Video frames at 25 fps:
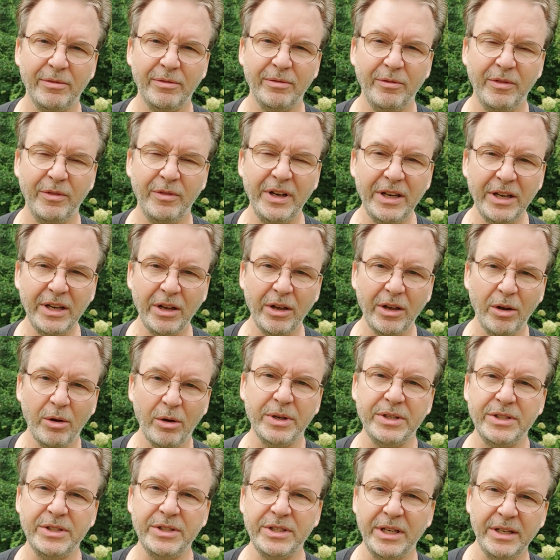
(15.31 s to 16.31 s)
video,
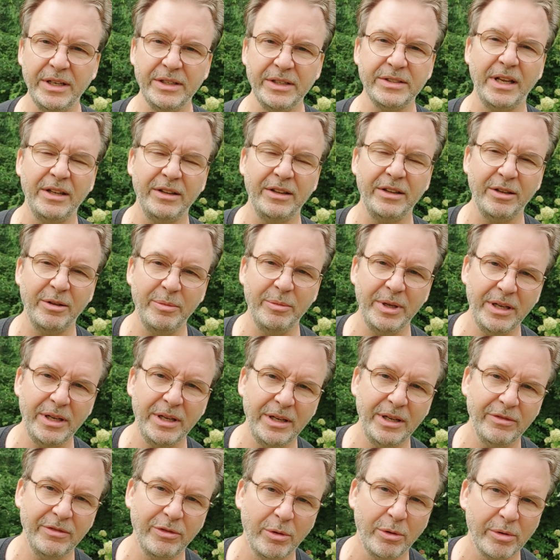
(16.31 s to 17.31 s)
which he sent to
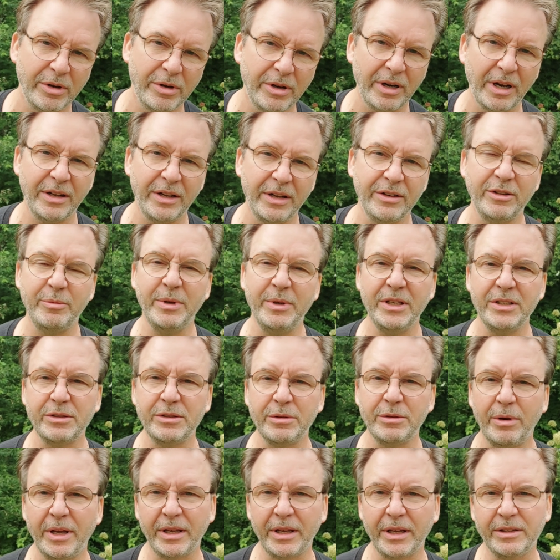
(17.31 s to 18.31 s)
me, forwarded on to me so
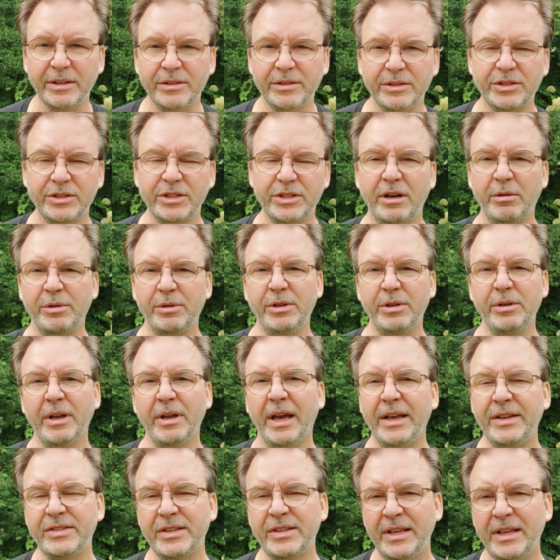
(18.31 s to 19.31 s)
I could share it with you
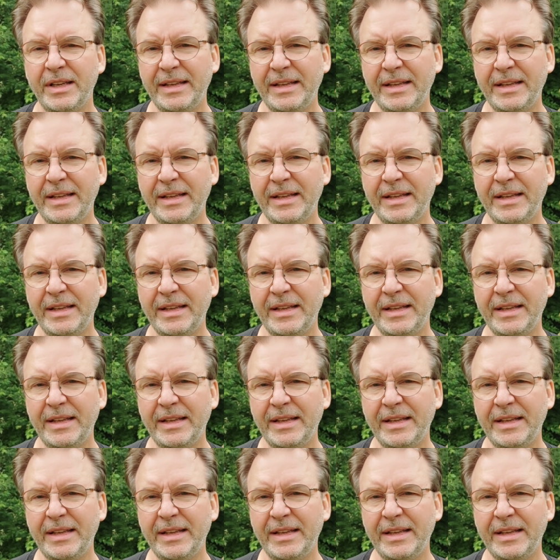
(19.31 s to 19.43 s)
guys.